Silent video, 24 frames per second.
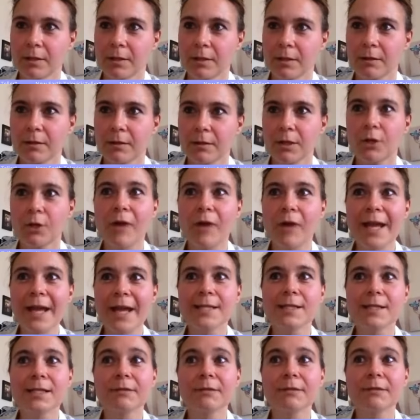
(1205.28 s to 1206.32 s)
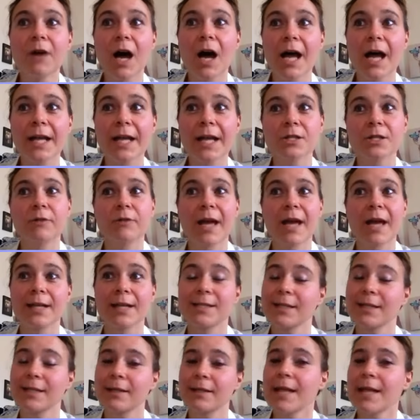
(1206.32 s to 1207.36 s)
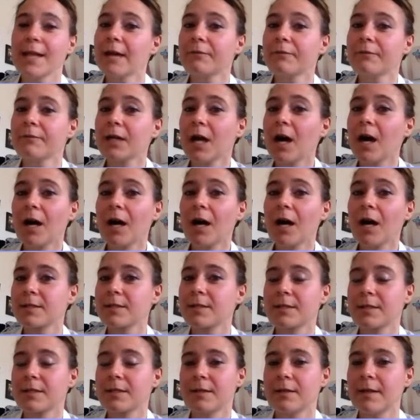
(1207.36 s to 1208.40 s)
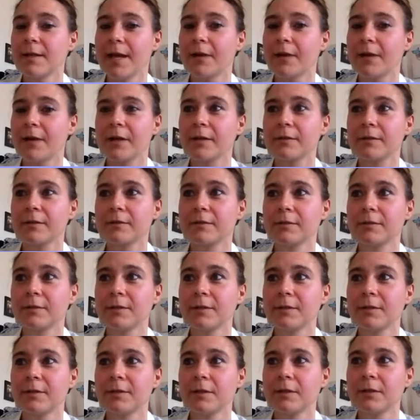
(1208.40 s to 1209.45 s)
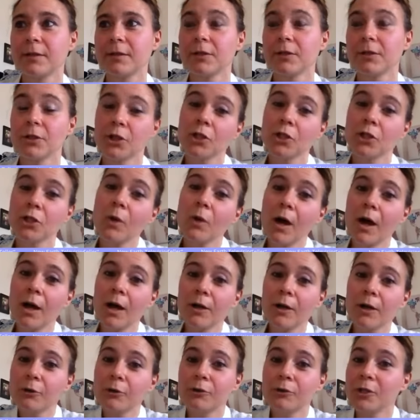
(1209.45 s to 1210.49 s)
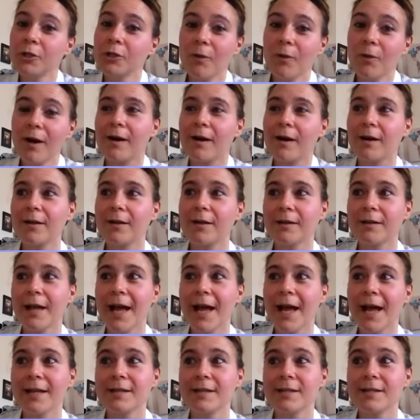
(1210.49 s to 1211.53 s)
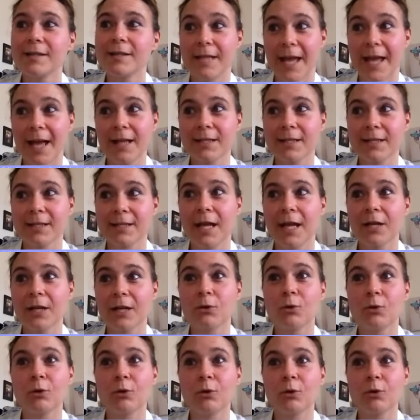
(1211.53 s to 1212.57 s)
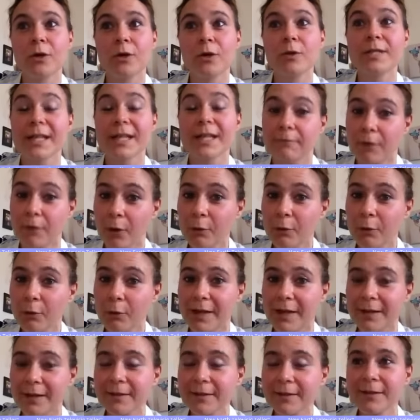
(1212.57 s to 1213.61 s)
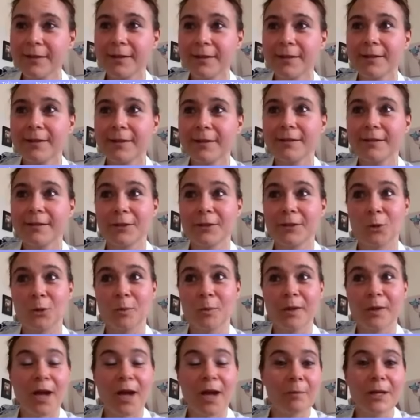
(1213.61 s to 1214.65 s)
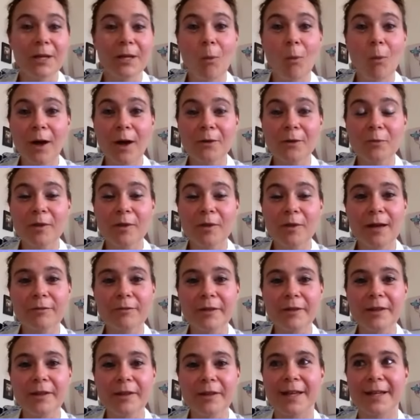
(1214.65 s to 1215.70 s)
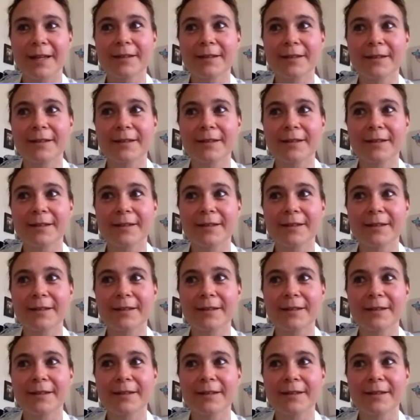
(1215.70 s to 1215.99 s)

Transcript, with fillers: The great divine director never casts in error. You are who you are, and yet, like all those evolving, you're becoming one with everything.